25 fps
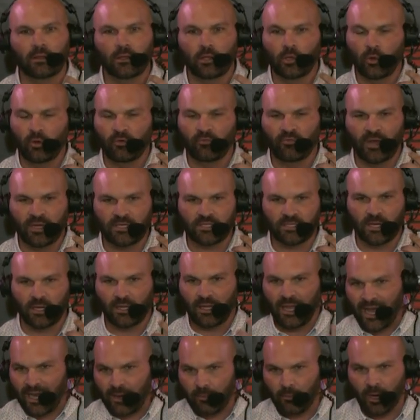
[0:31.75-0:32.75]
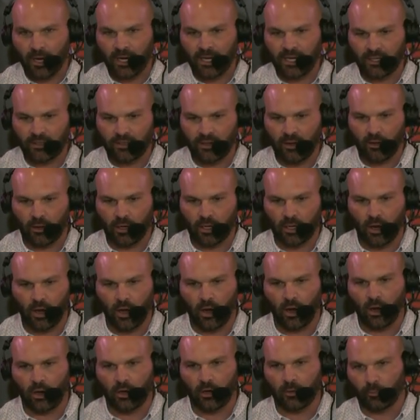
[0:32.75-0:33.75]
You invested a lot of money in Derek
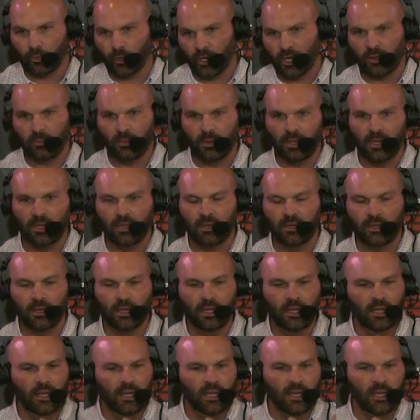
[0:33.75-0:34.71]
Carr to bring him in